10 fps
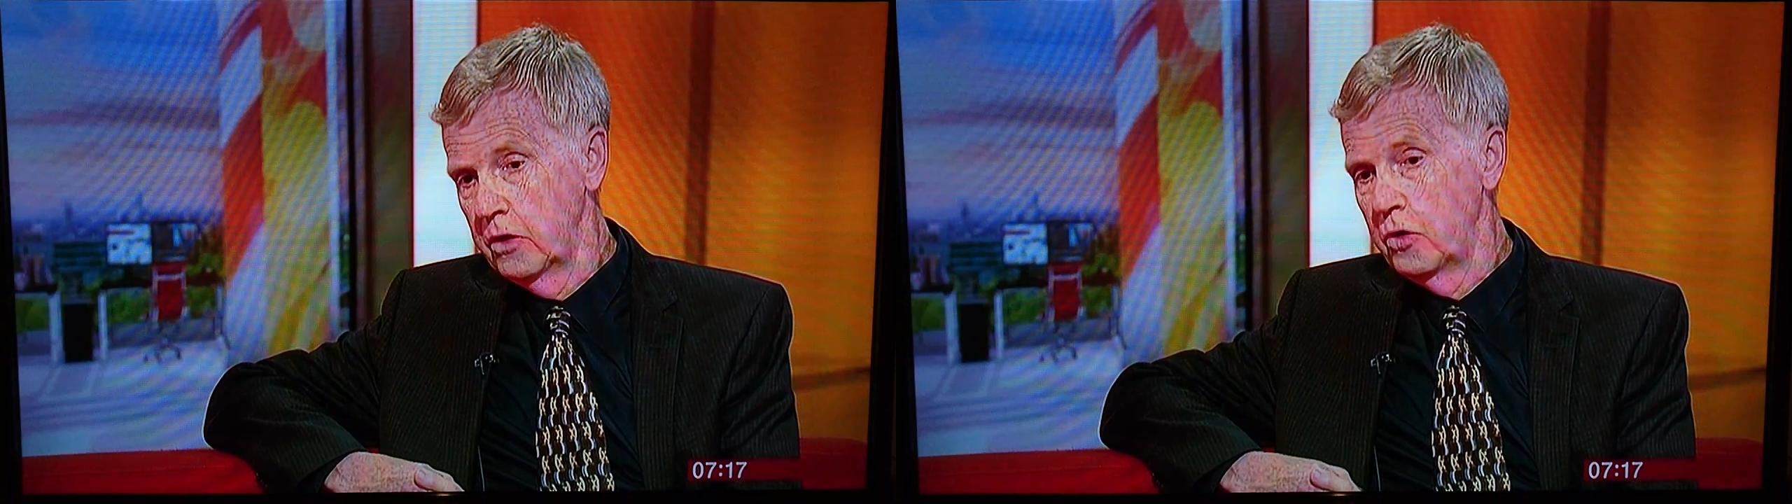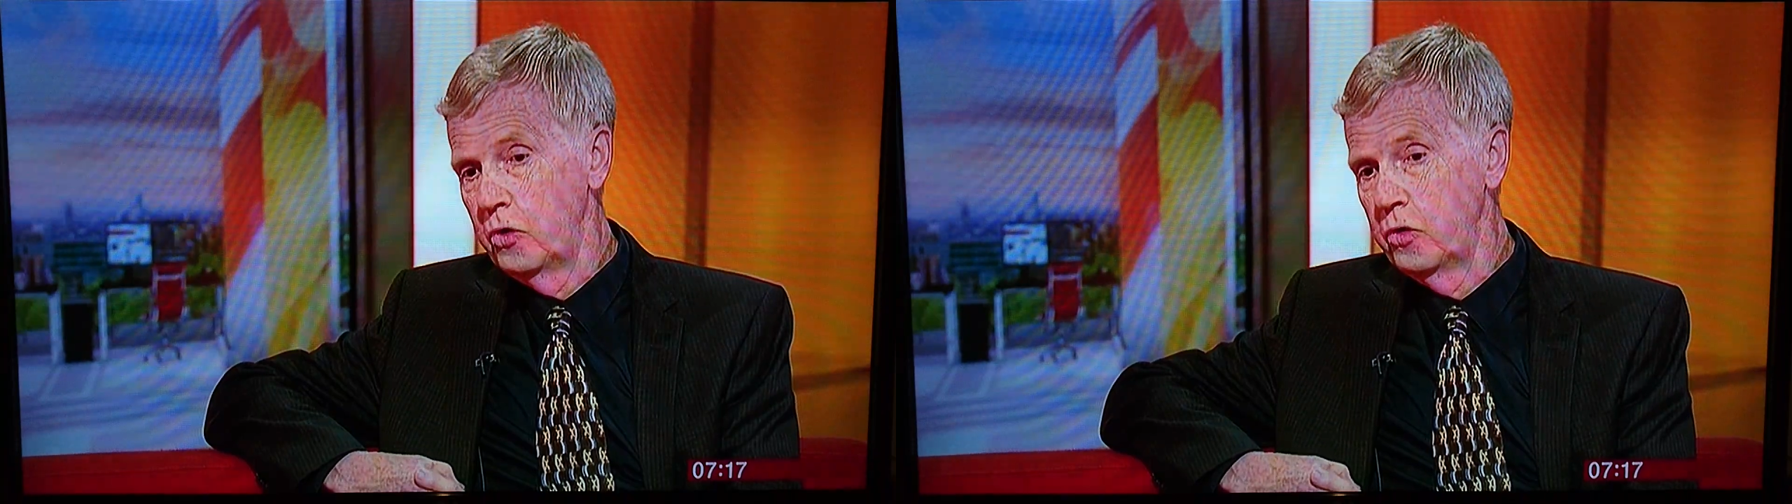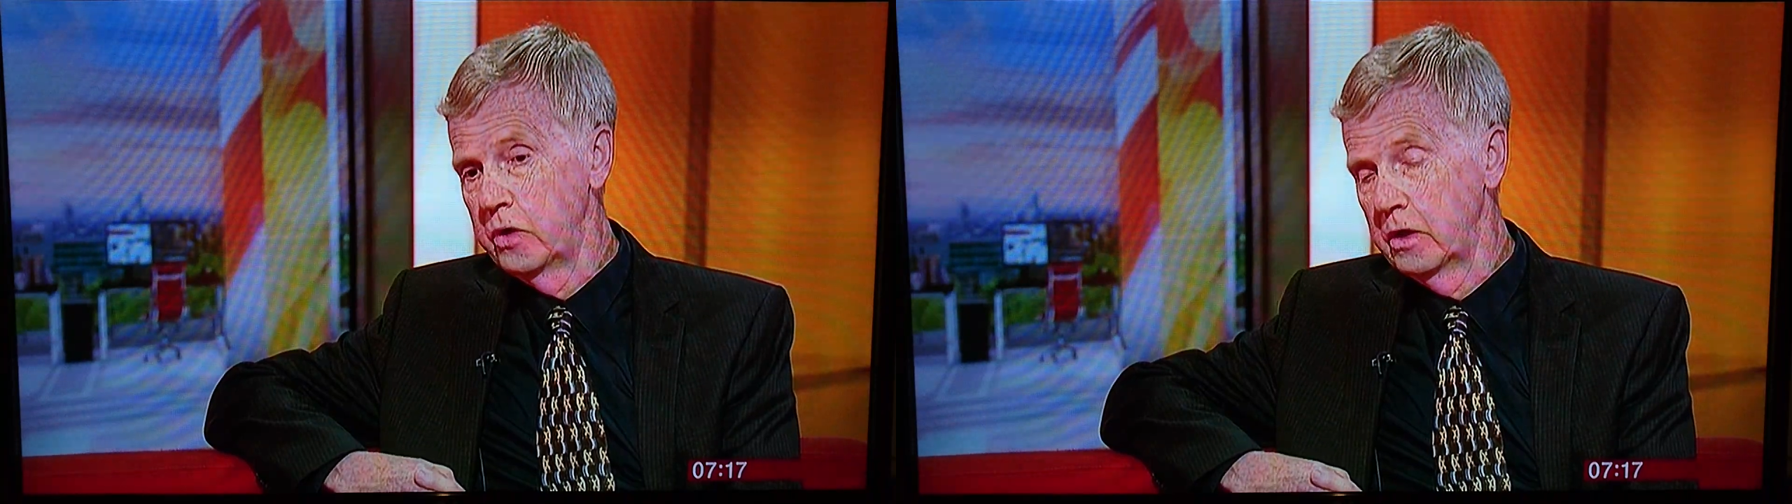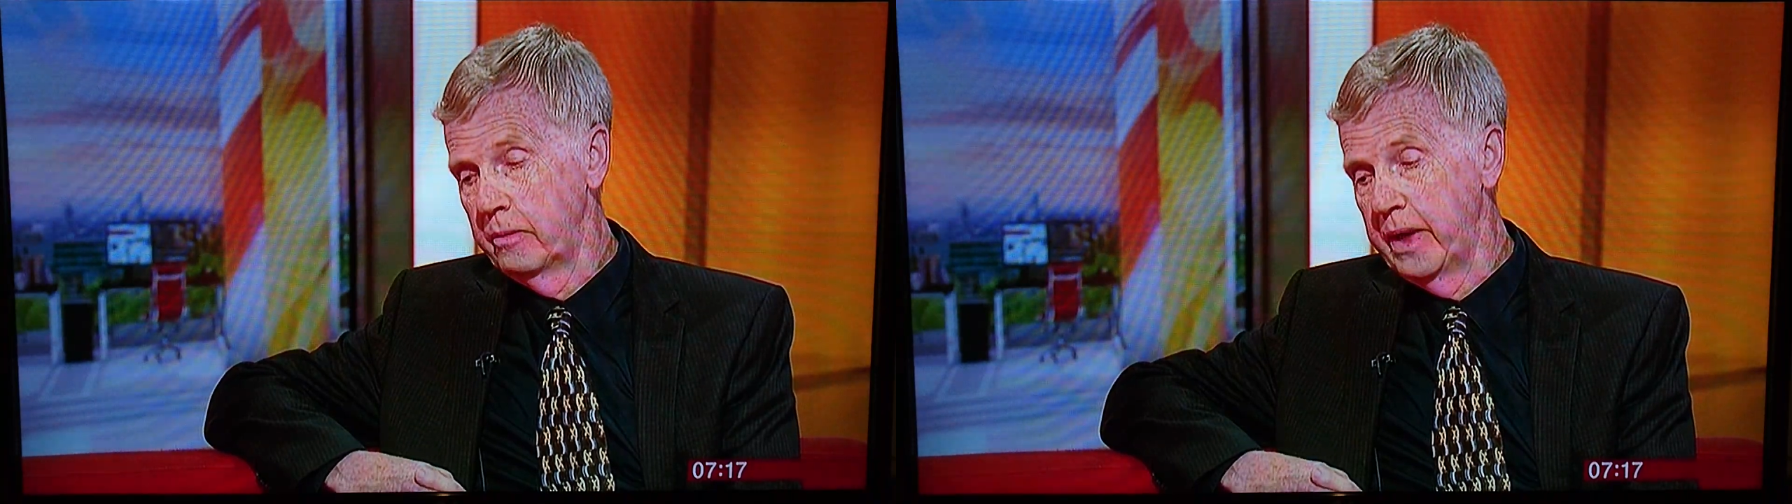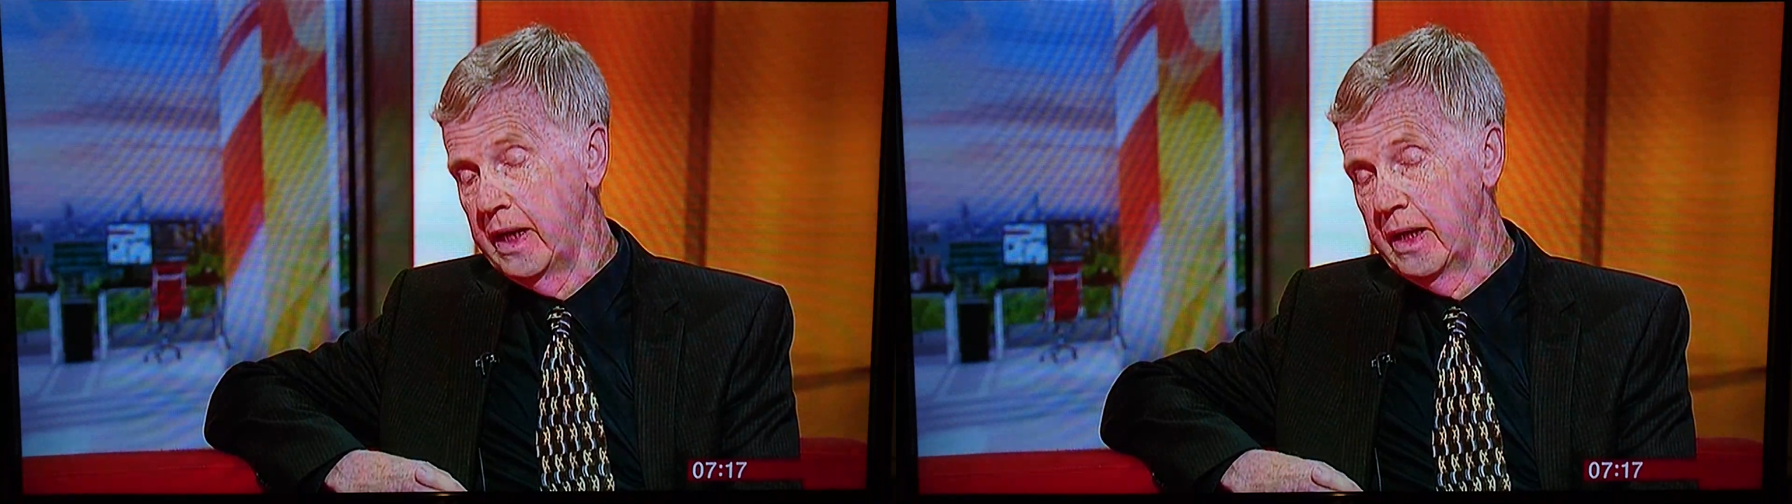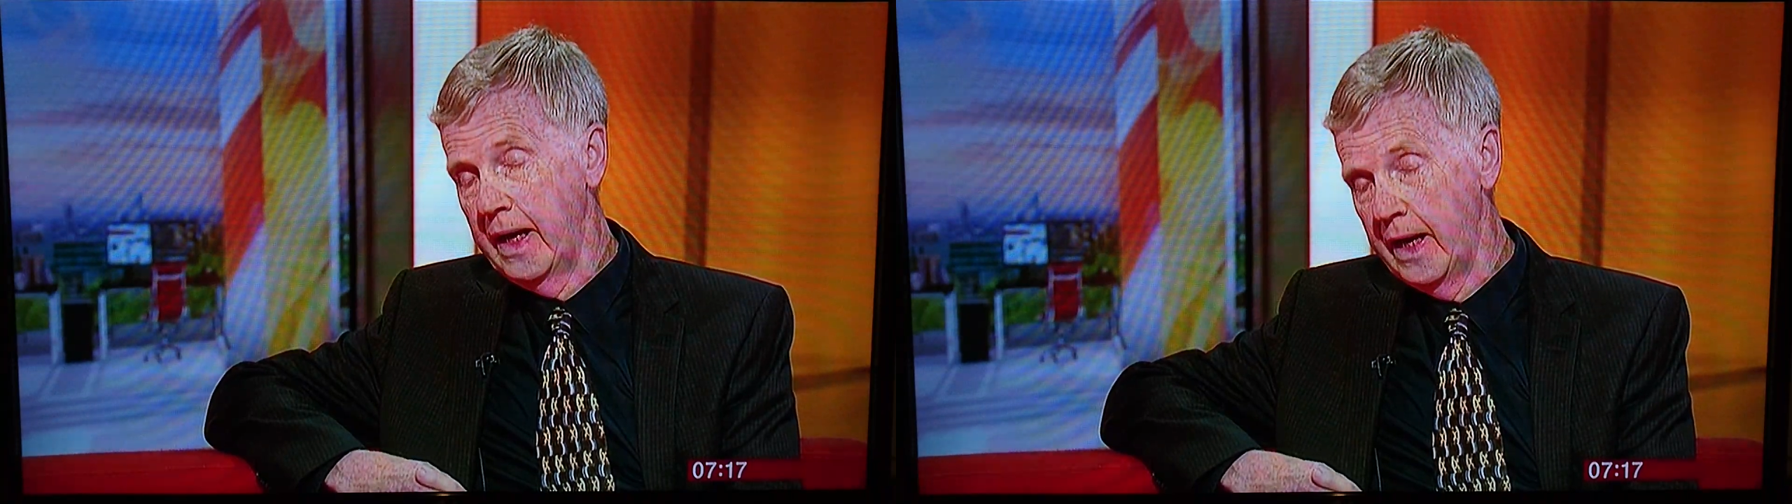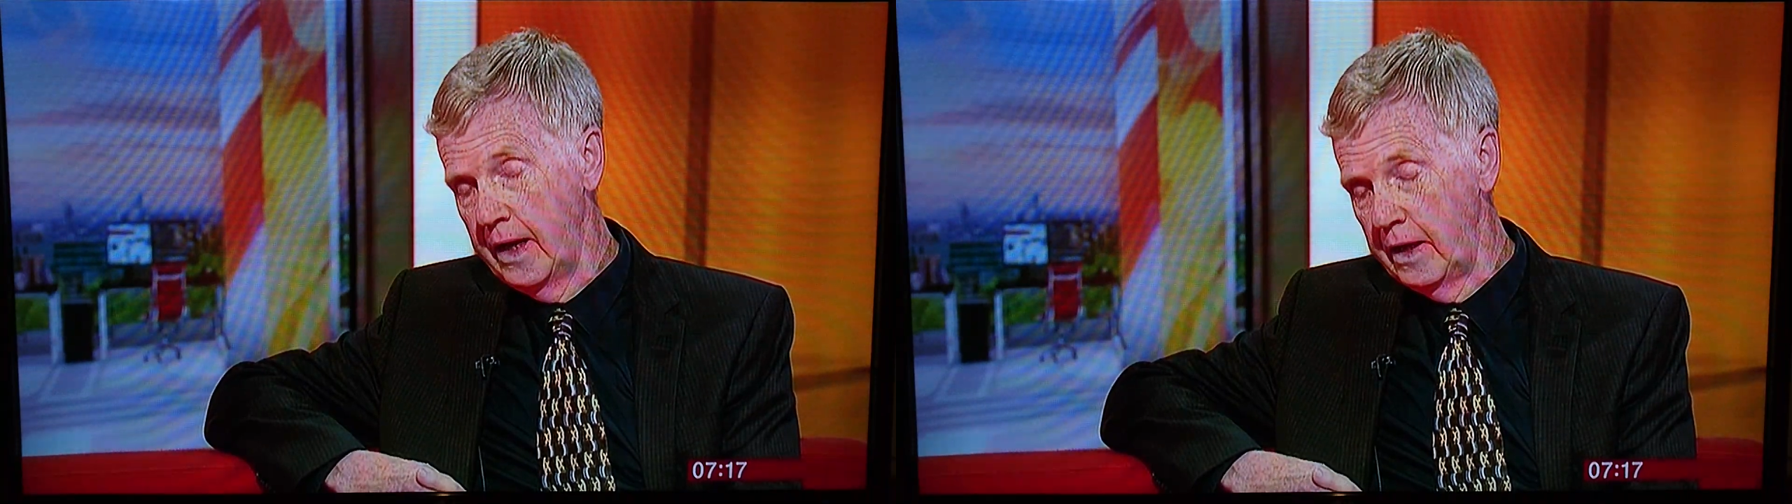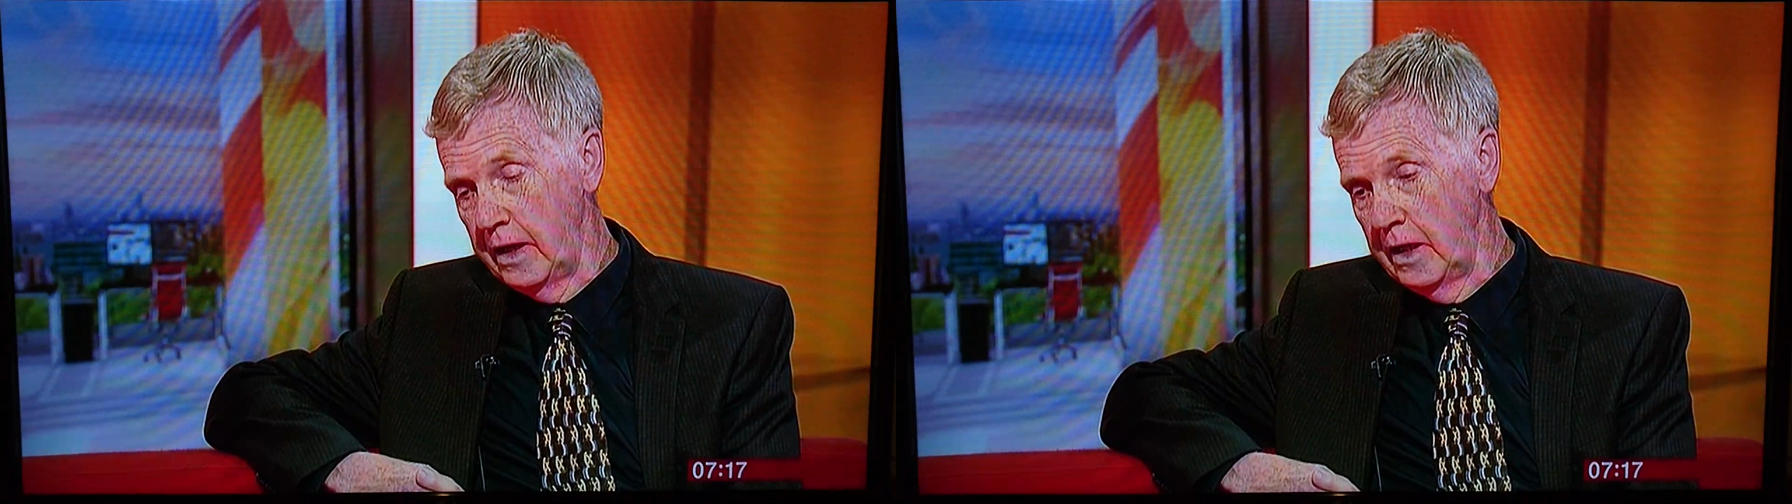who will make
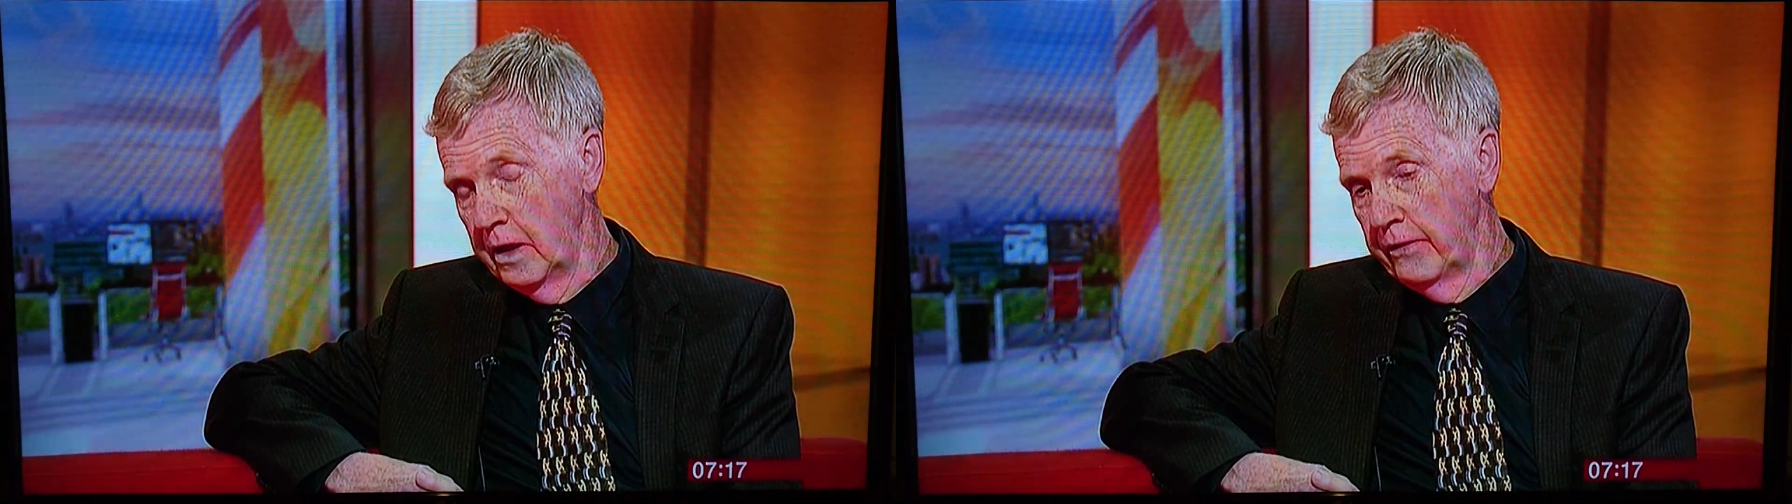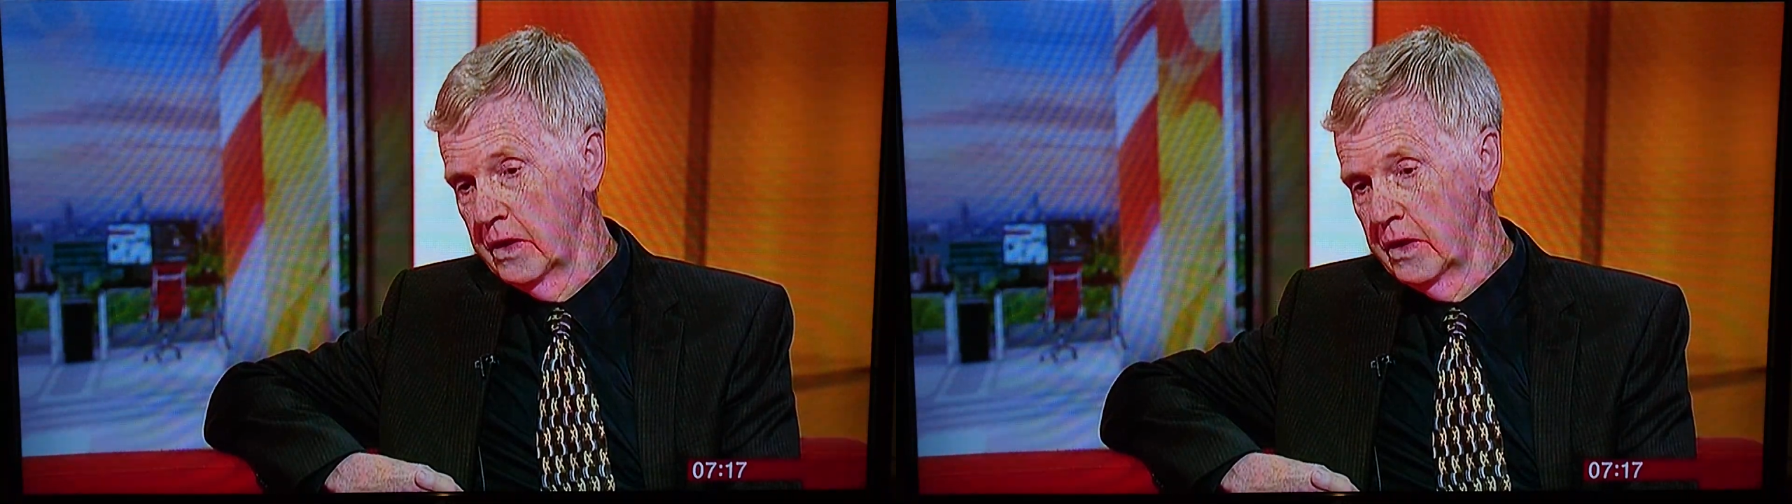hay